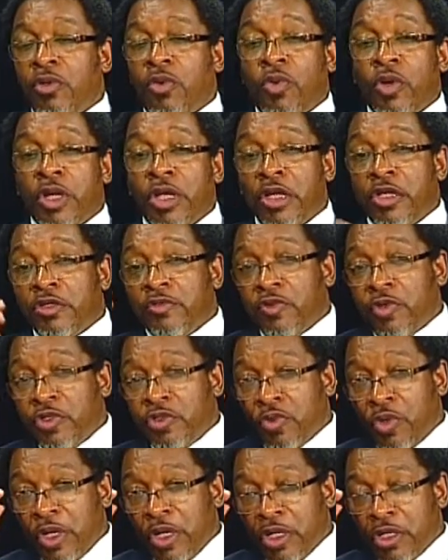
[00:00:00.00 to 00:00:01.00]
audience for
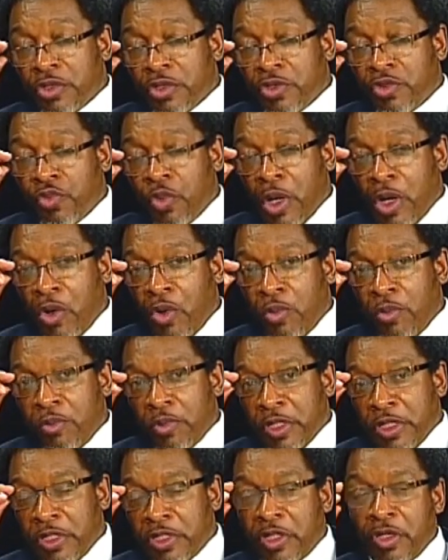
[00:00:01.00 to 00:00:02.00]
joining us as well.
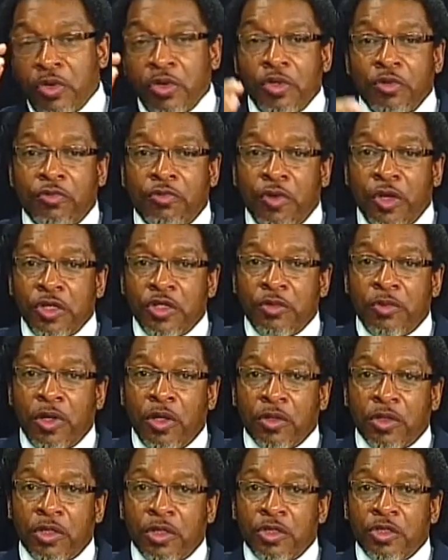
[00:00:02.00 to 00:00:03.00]
Please tell your friends
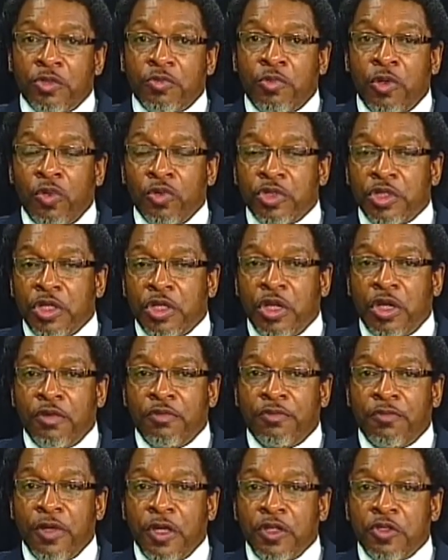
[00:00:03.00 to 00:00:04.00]
about this. Post it on
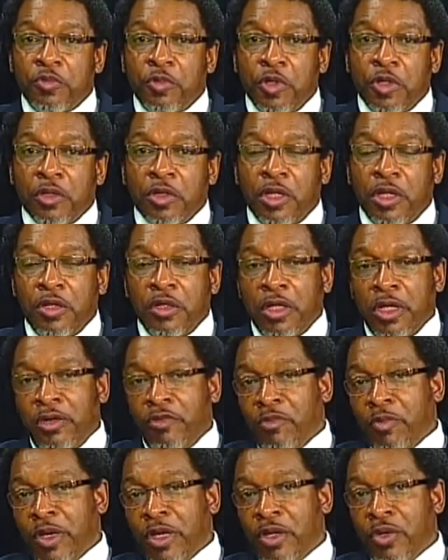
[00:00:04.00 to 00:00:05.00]
Facebook. Let, let
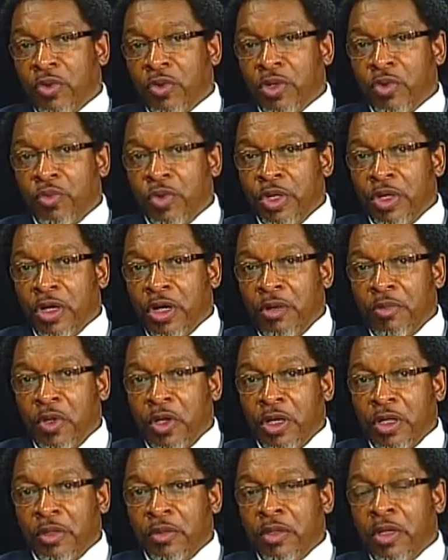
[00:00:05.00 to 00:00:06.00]
everybody know that we come
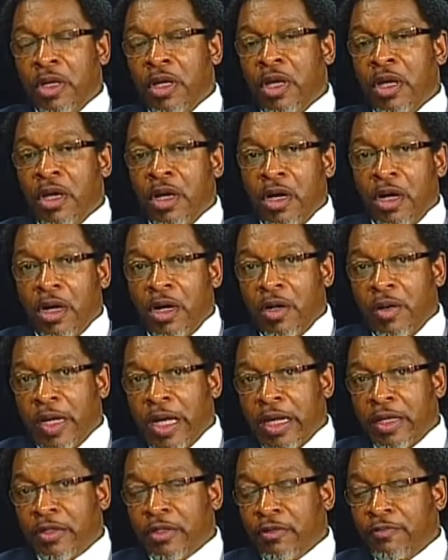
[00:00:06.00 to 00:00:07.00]
on uh,
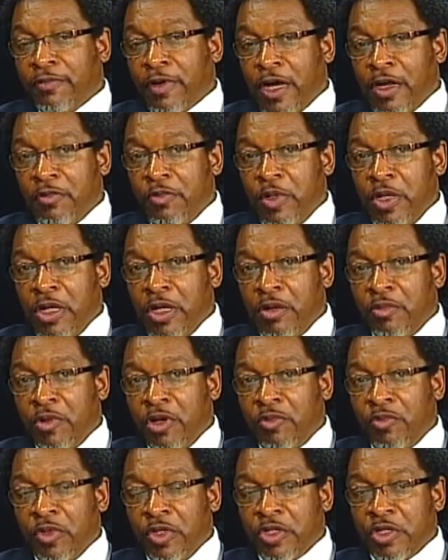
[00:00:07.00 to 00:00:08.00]
at 5 p.m.
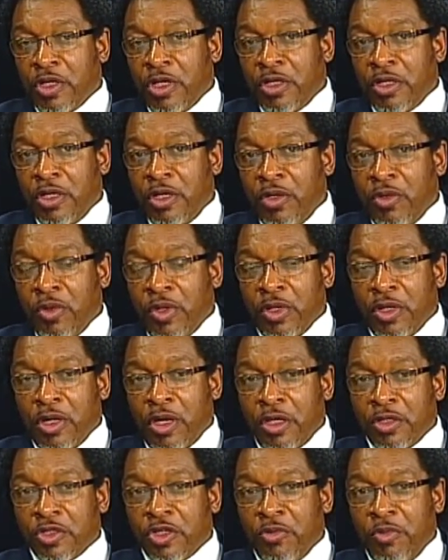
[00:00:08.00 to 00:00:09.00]
every Sunday here on
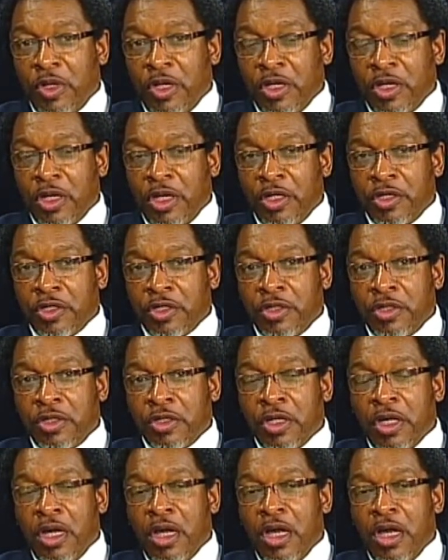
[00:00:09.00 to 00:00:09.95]
Cox Communications.